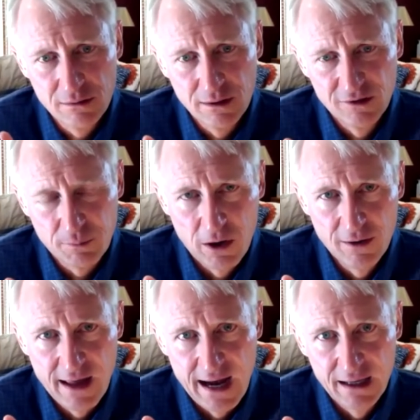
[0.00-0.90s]
as part
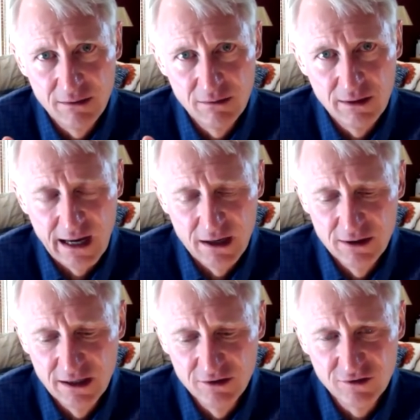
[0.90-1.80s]
of that,
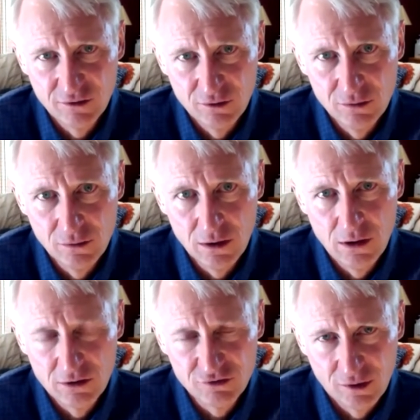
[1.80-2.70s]
entered into a
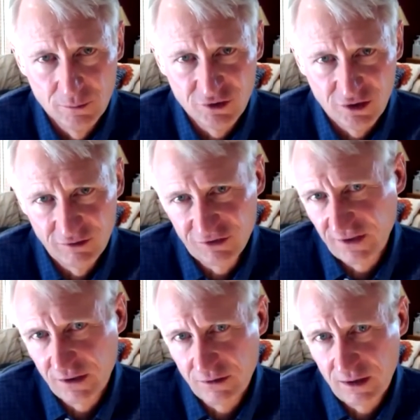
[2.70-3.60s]
long-term
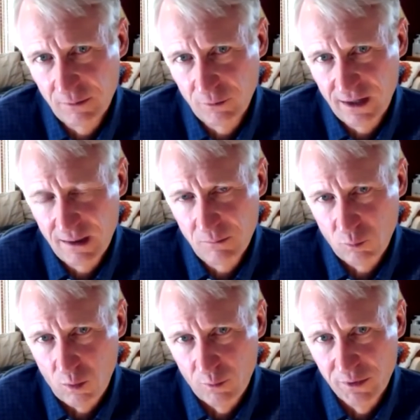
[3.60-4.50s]
servicing agreement with
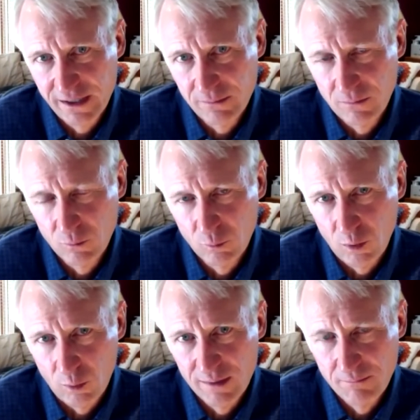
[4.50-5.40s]
them where we
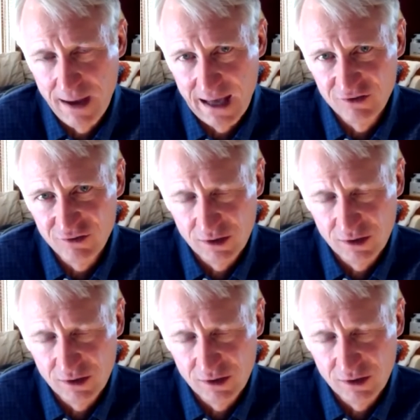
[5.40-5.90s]
where we managed,